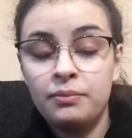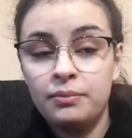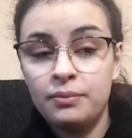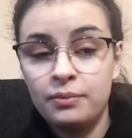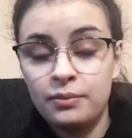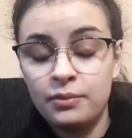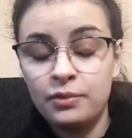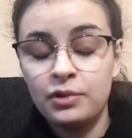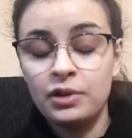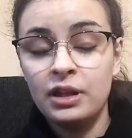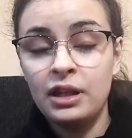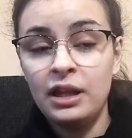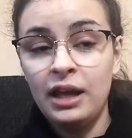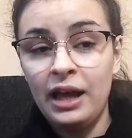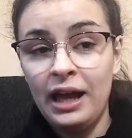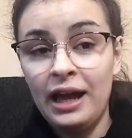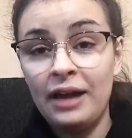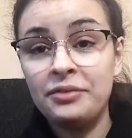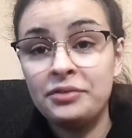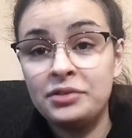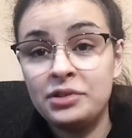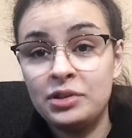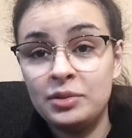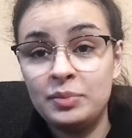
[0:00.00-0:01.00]
will
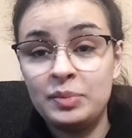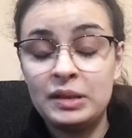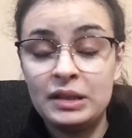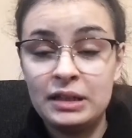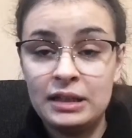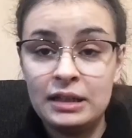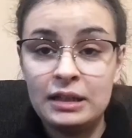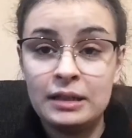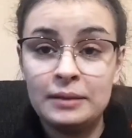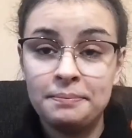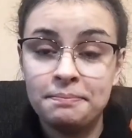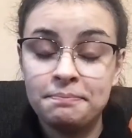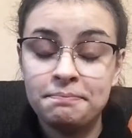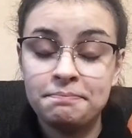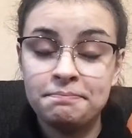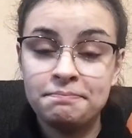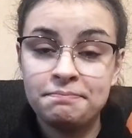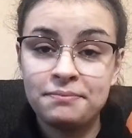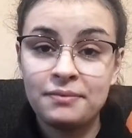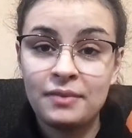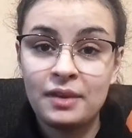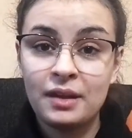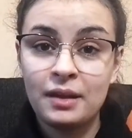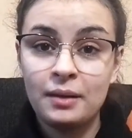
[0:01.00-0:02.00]
have to pee
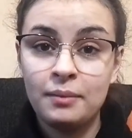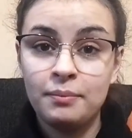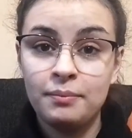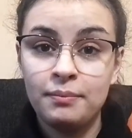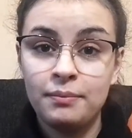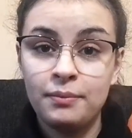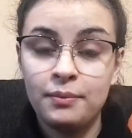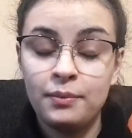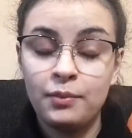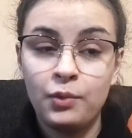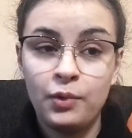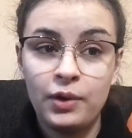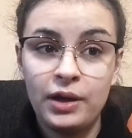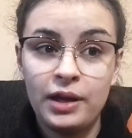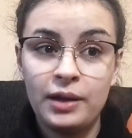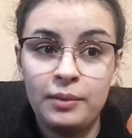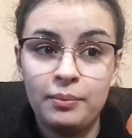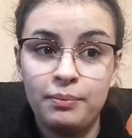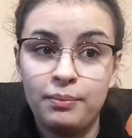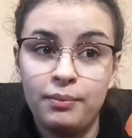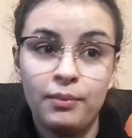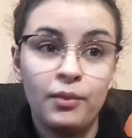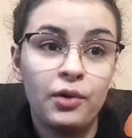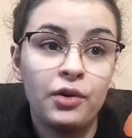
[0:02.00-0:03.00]
way
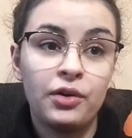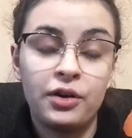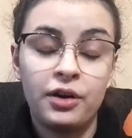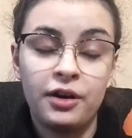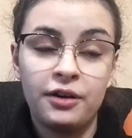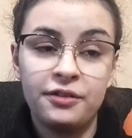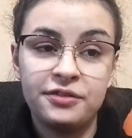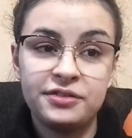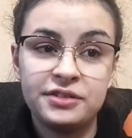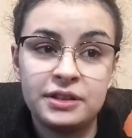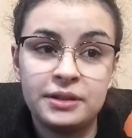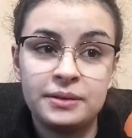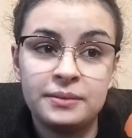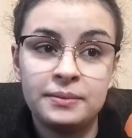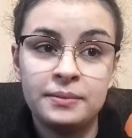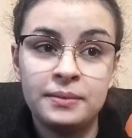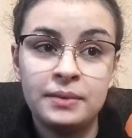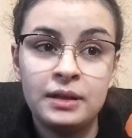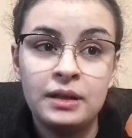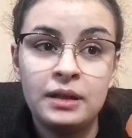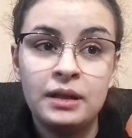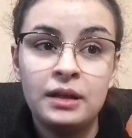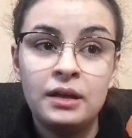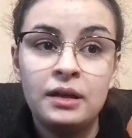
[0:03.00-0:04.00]
more often.
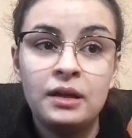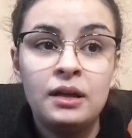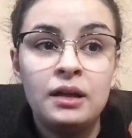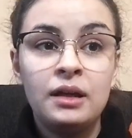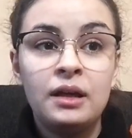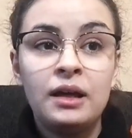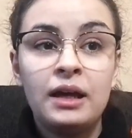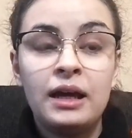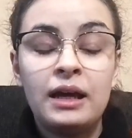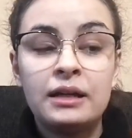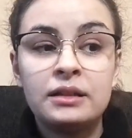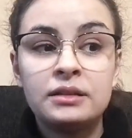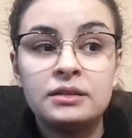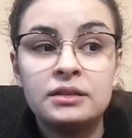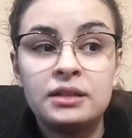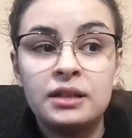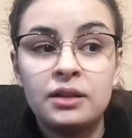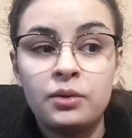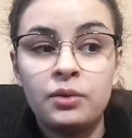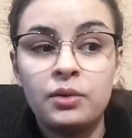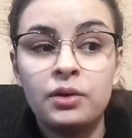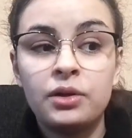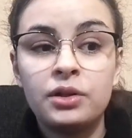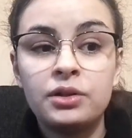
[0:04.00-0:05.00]
And there
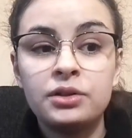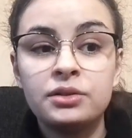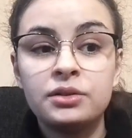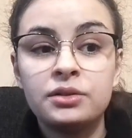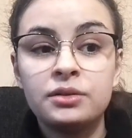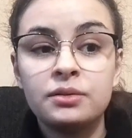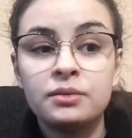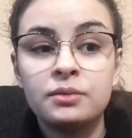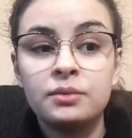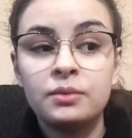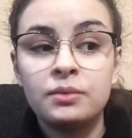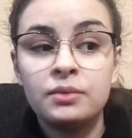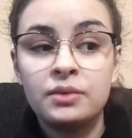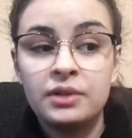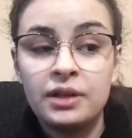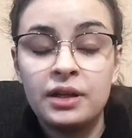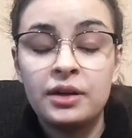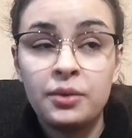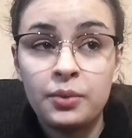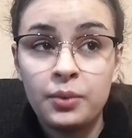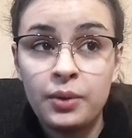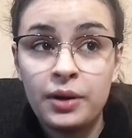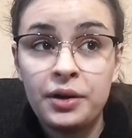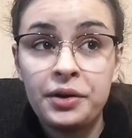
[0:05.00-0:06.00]

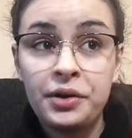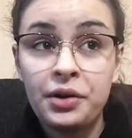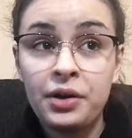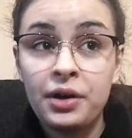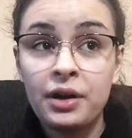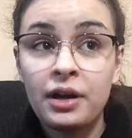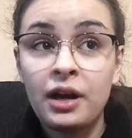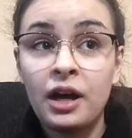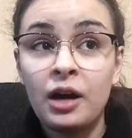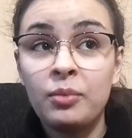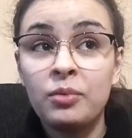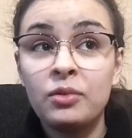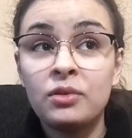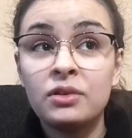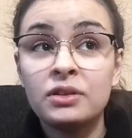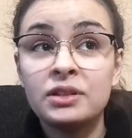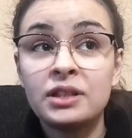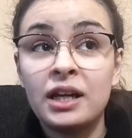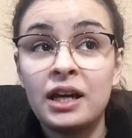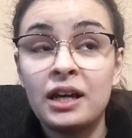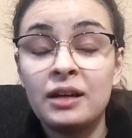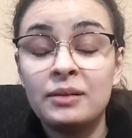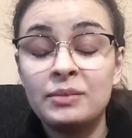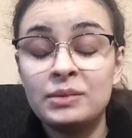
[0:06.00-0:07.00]
were a couple
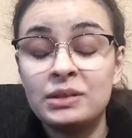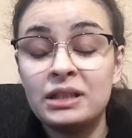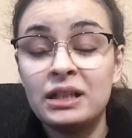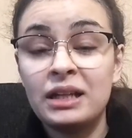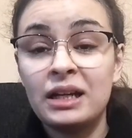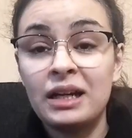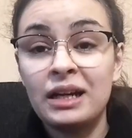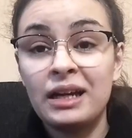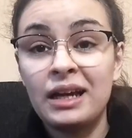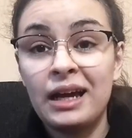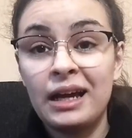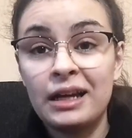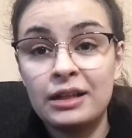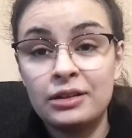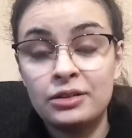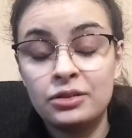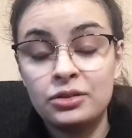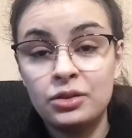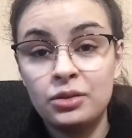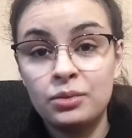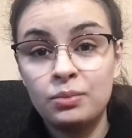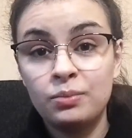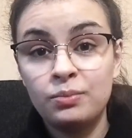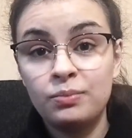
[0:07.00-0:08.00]
times that I had
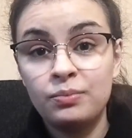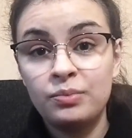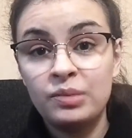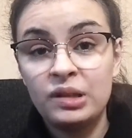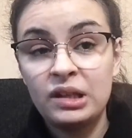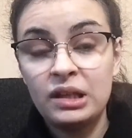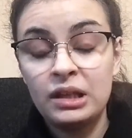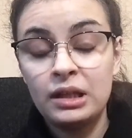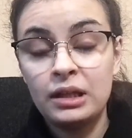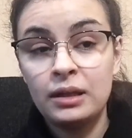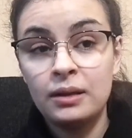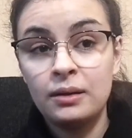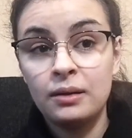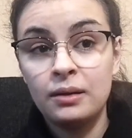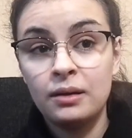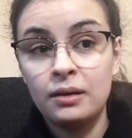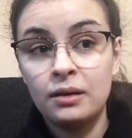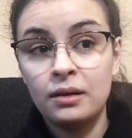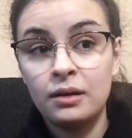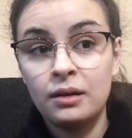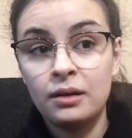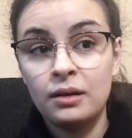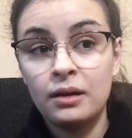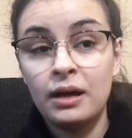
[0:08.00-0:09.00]
to pee,
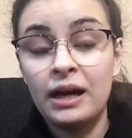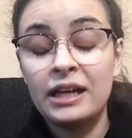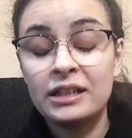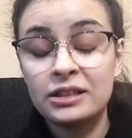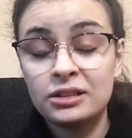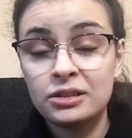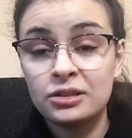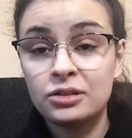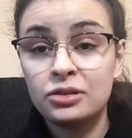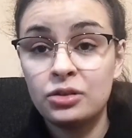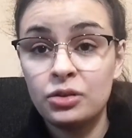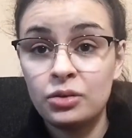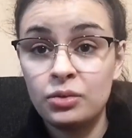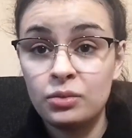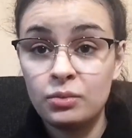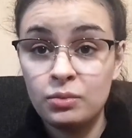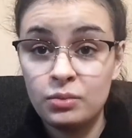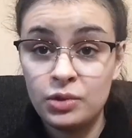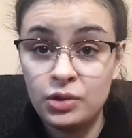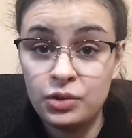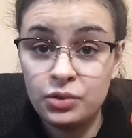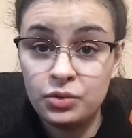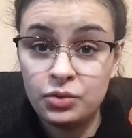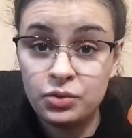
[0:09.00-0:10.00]
asked to
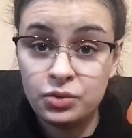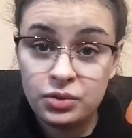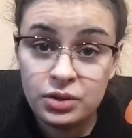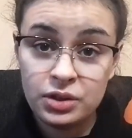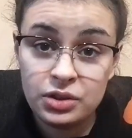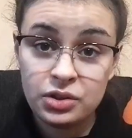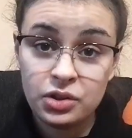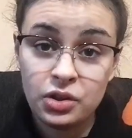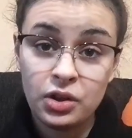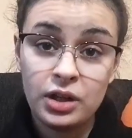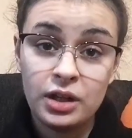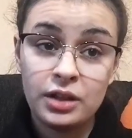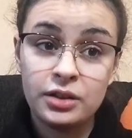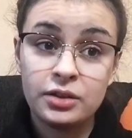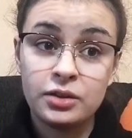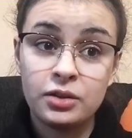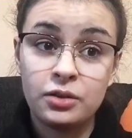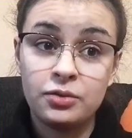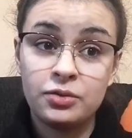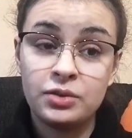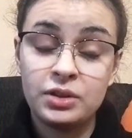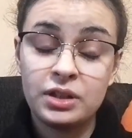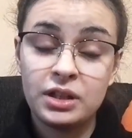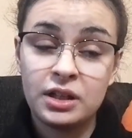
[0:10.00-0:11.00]
use the toilet
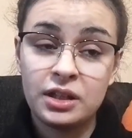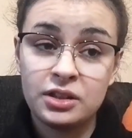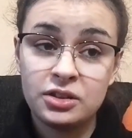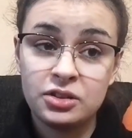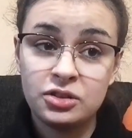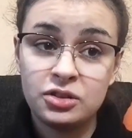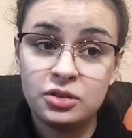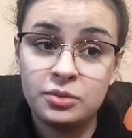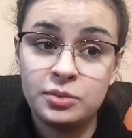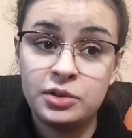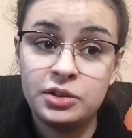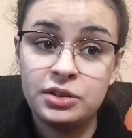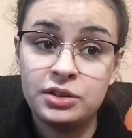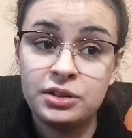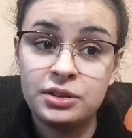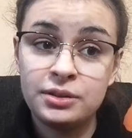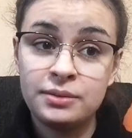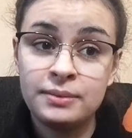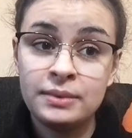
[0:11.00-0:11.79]
of the customers,